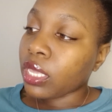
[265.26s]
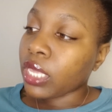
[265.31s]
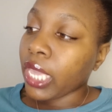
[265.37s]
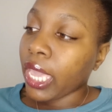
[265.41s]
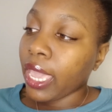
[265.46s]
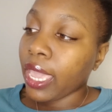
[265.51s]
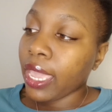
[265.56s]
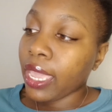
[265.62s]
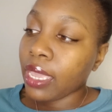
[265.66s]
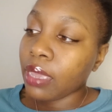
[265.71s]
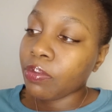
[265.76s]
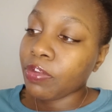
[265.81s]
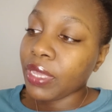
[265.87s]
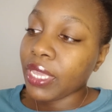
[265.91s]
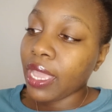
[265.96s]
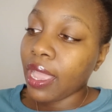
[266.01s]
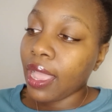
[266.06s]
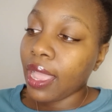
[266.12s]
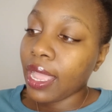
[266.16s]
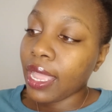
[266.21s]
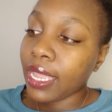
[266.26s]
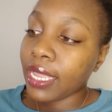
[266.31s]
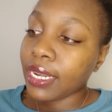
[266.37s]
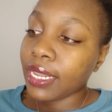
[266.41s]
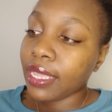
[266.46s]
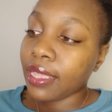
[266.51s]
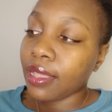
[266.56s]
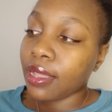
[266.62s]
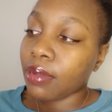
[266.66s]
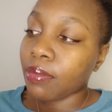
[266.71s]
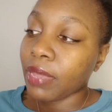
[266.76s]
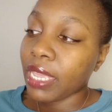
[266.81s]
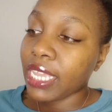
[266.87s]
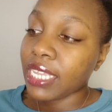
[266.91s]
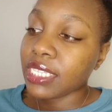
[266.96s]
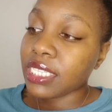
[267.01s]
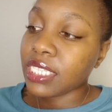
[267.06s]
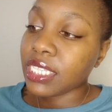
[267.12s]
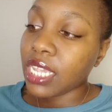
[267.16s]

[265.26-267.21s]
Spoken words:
Came behind him and